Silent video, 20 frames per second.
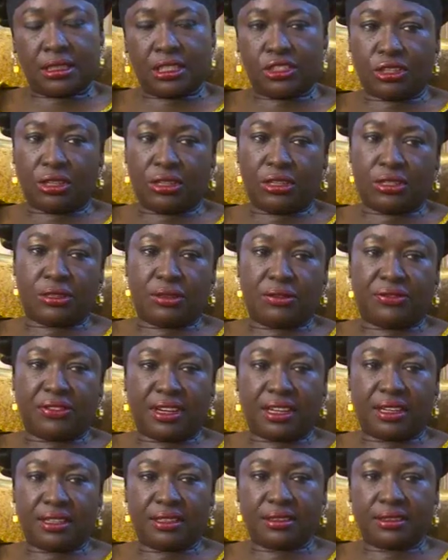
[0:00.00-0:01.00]
The journey so
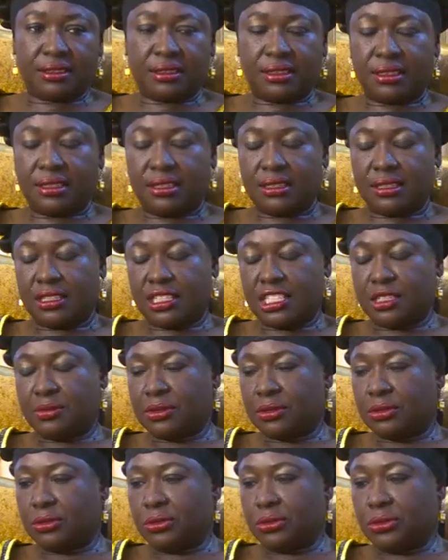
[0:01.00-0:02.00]
far, it's
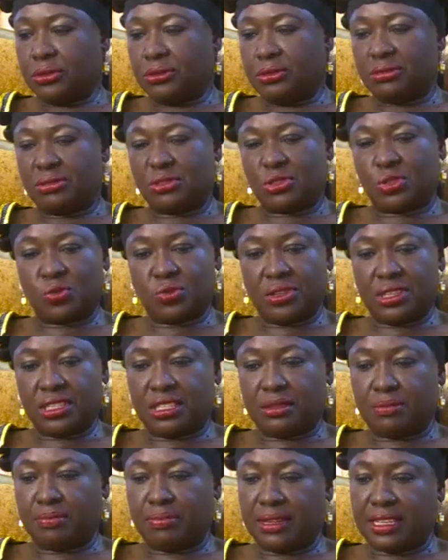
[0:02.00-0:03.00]
been good,
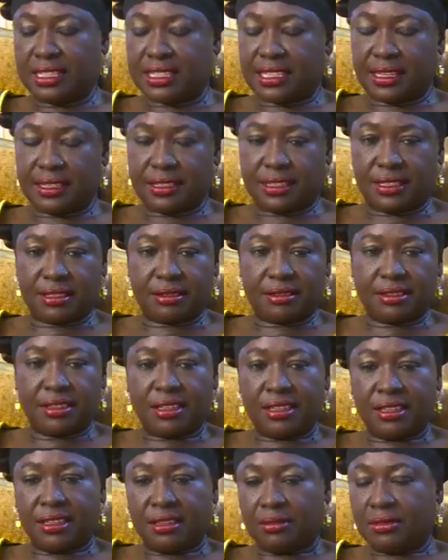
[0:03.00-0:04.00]
sweet, pleasant,
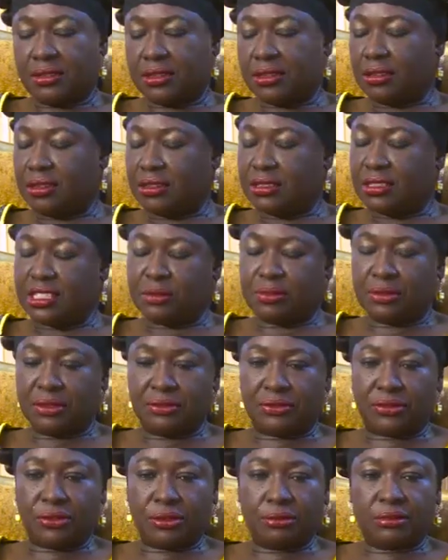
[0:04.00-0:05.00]
because it's been
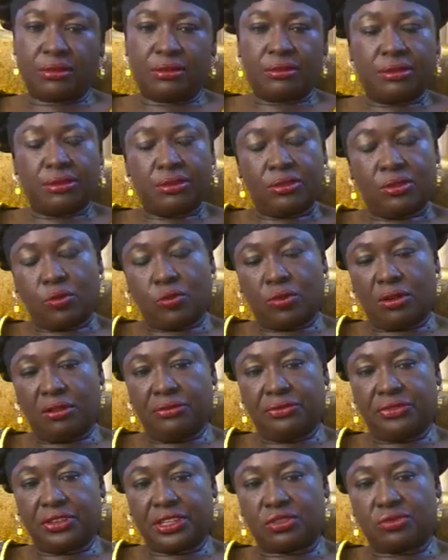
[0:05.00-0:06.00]
from one
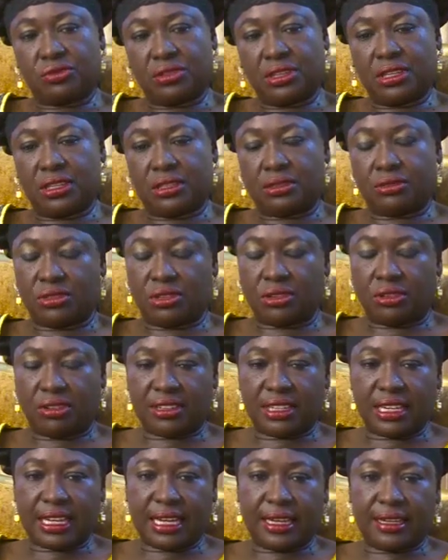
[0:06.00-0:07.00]
victory to the
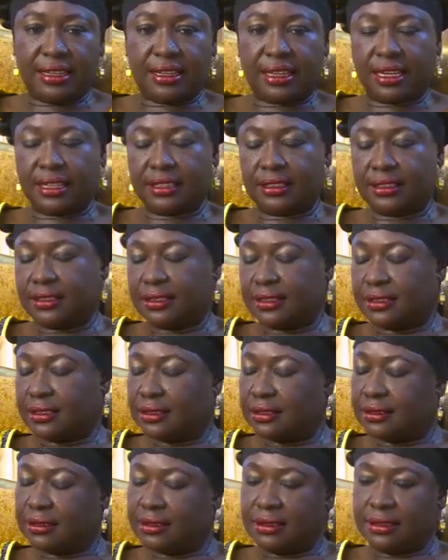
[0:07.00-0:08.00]
other, and
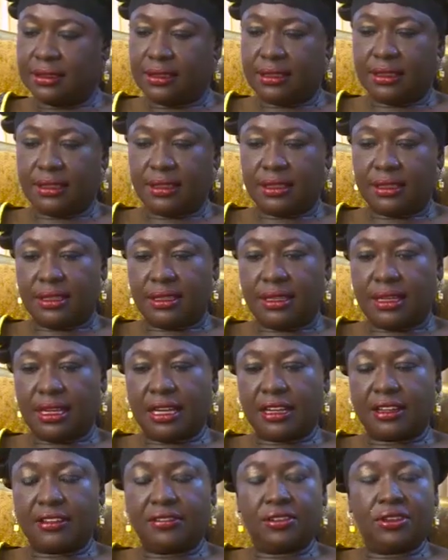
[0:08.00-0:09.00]

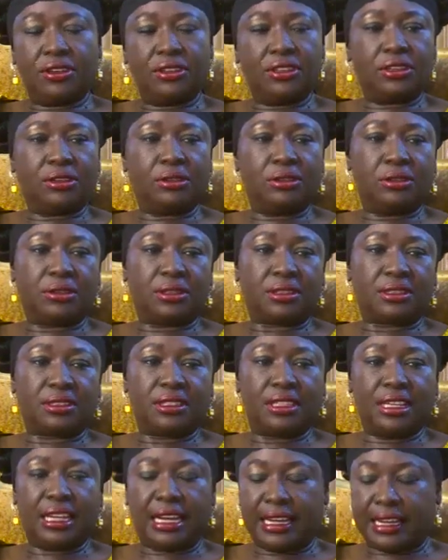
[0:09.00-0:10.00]
I give God the glory.
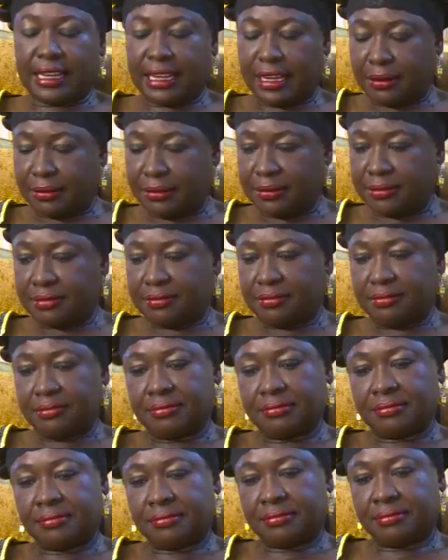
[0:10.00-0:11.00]
Here I am,
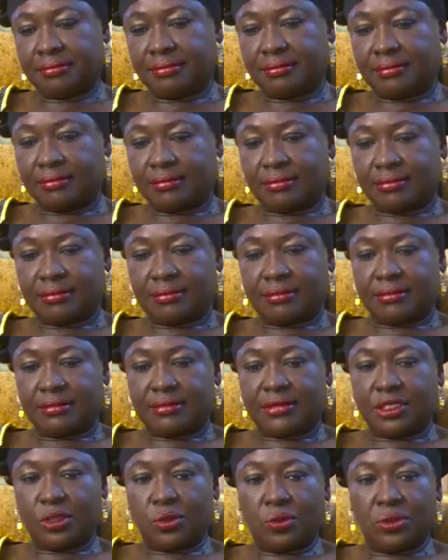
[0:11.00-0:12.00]

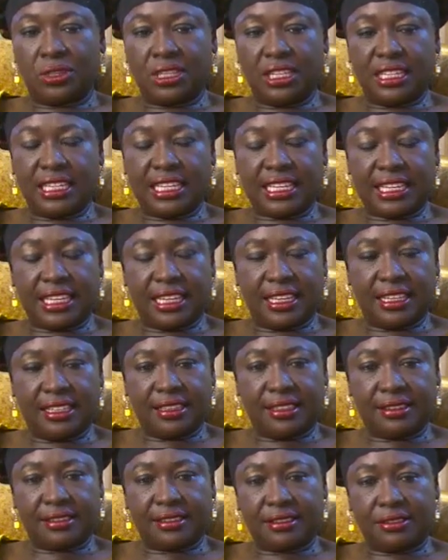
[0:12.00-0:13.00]
winning
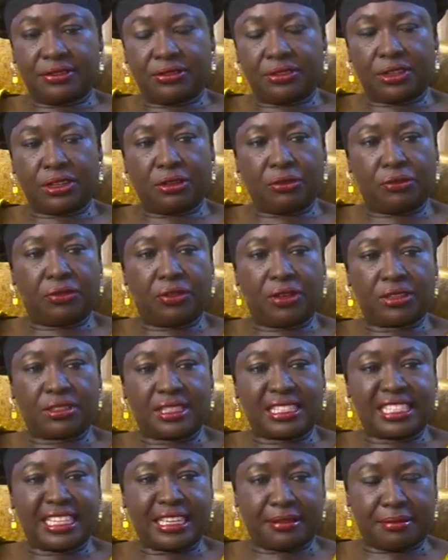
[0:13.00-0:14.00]
again for the
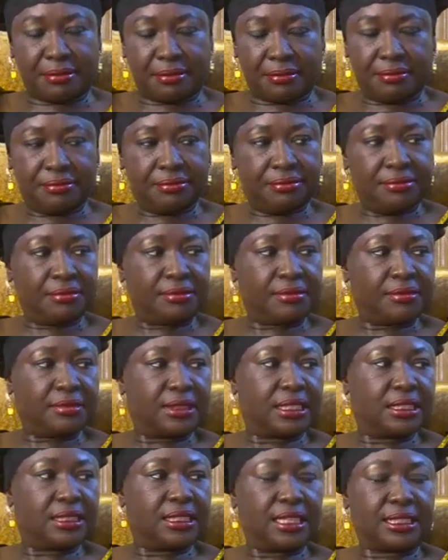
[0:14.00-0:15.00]
4th term,
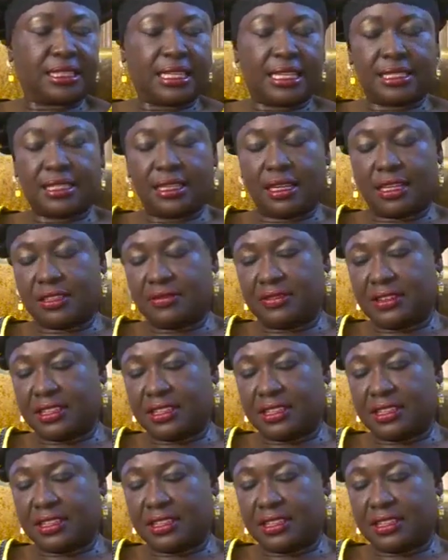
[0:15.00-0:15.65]
Delta State House of